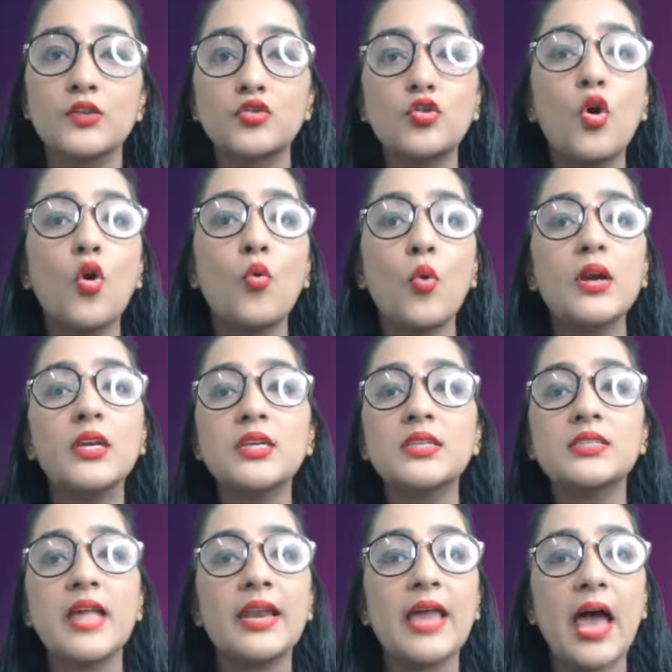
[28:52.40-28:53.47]
So what is
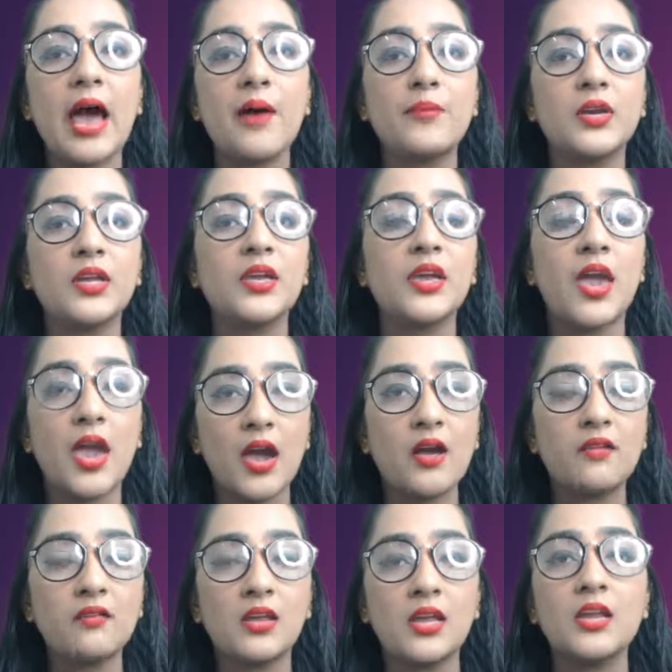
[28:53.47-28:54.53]
that happening
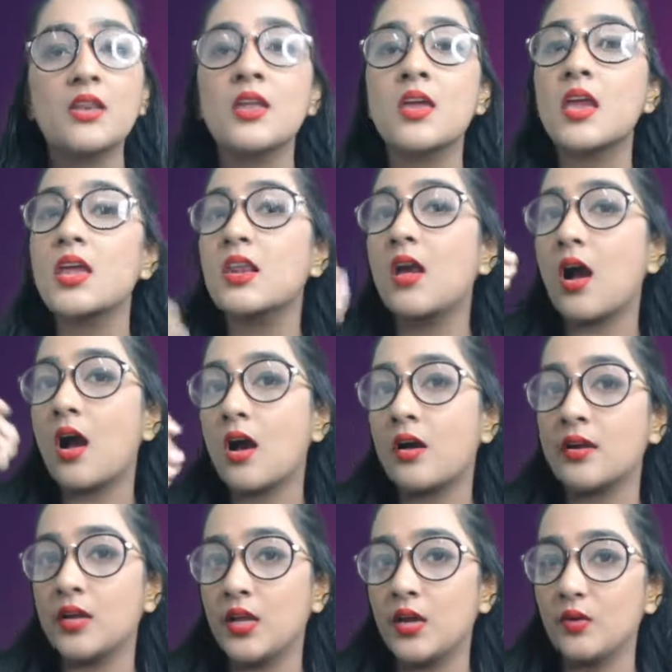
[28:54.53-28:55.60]
here in
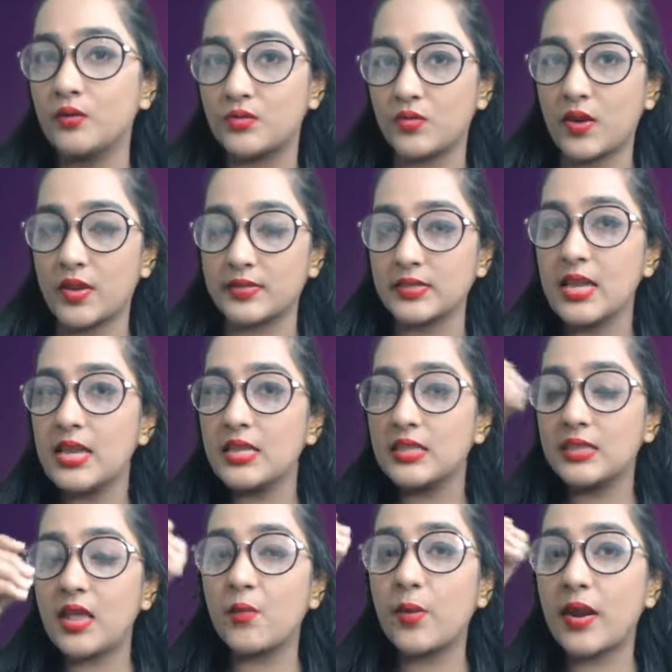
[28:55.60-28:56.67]
her new dress?
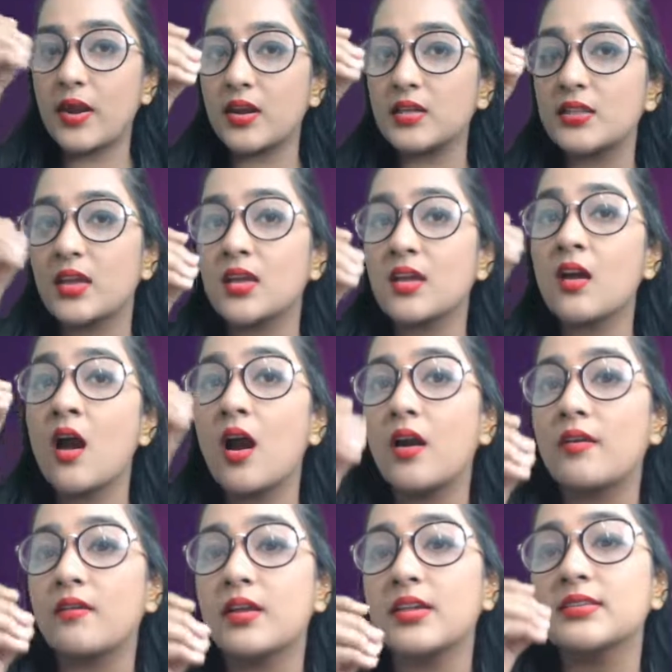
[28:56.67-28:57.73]
The very thing
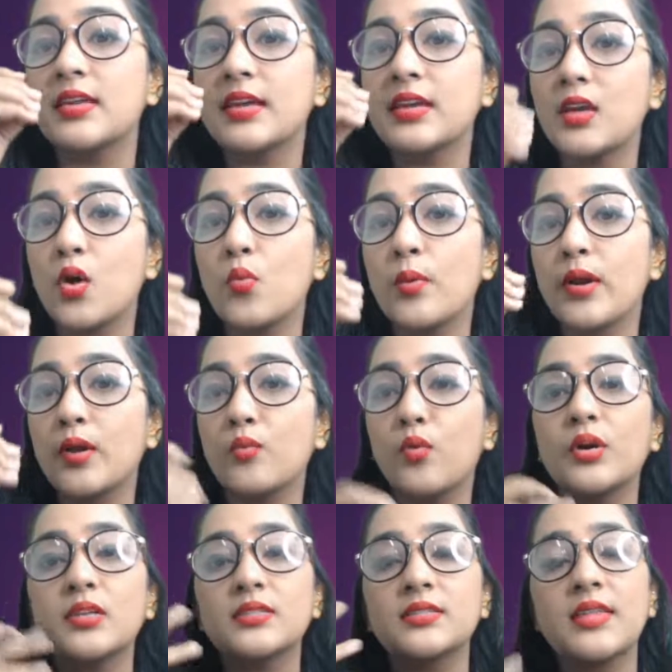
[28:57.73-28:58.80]
her is in a way,
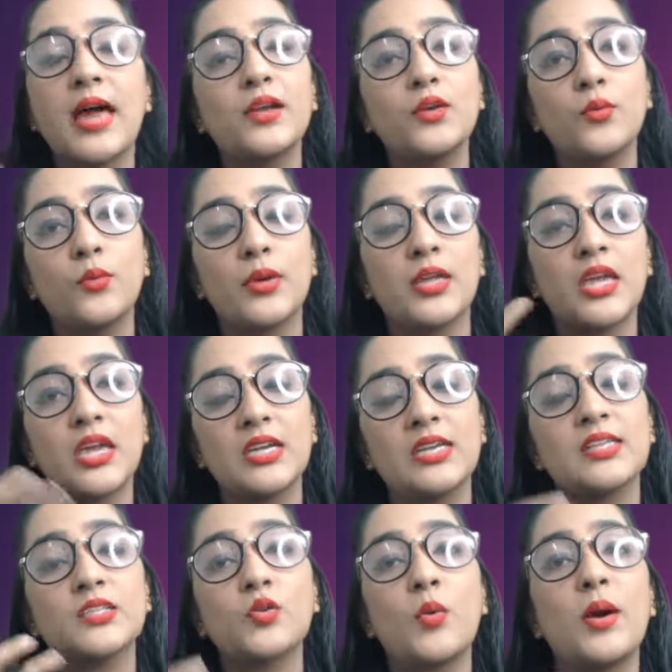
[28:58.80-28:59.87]
what is that doing? It
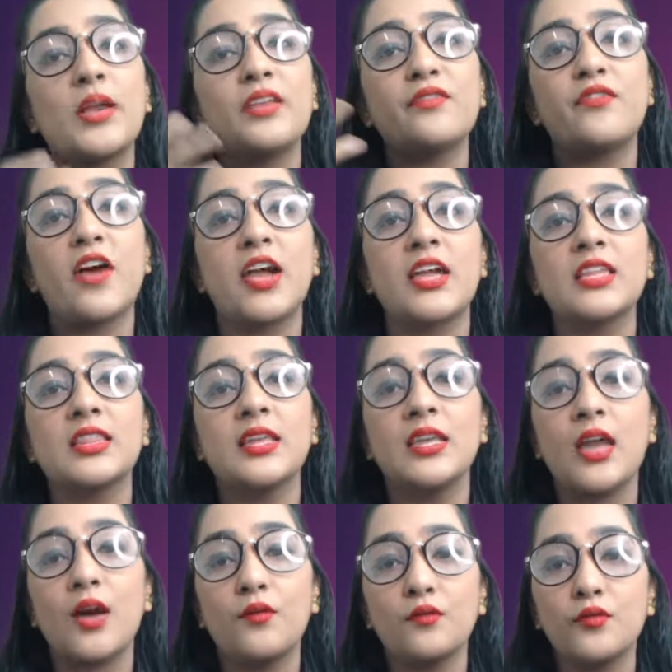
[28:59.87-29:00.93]
is qualifying the
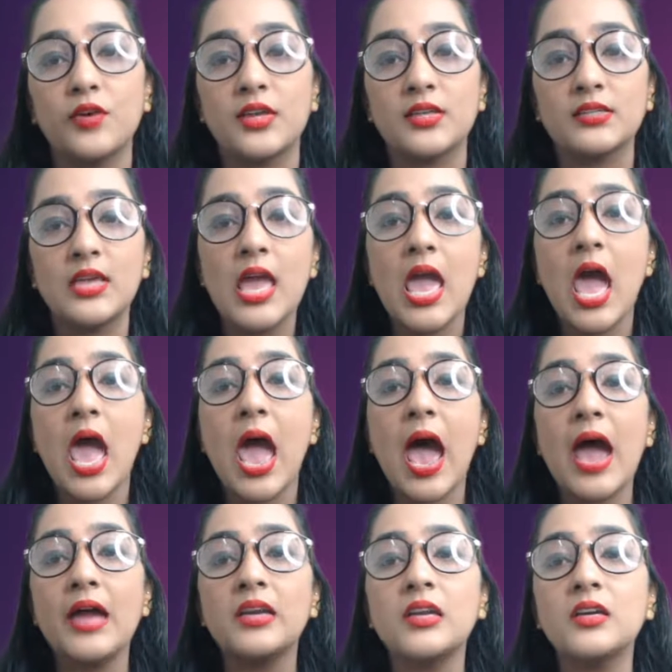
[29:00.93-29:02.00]
noun phrase.
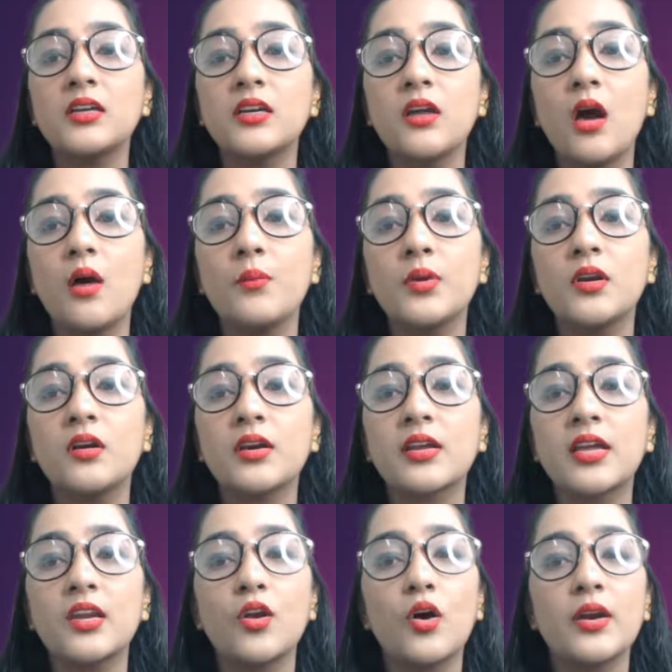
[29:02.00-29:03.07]
And a determiner
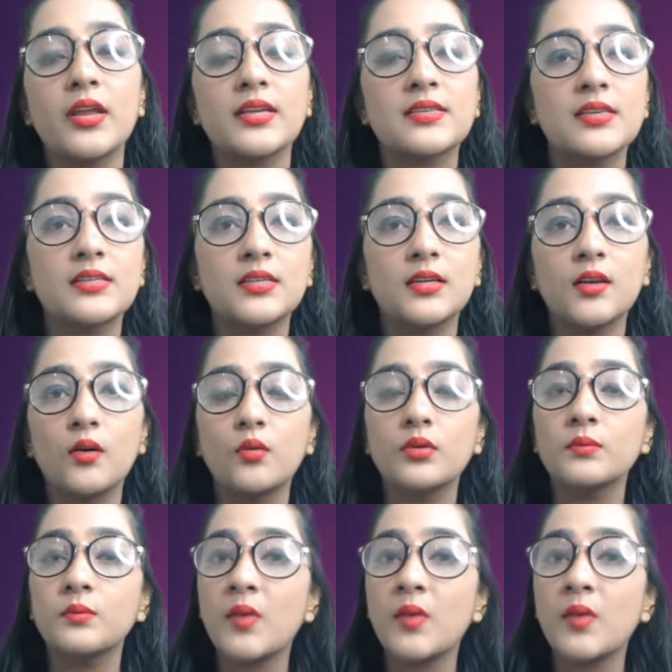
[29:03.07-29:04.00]
cannot exist alone.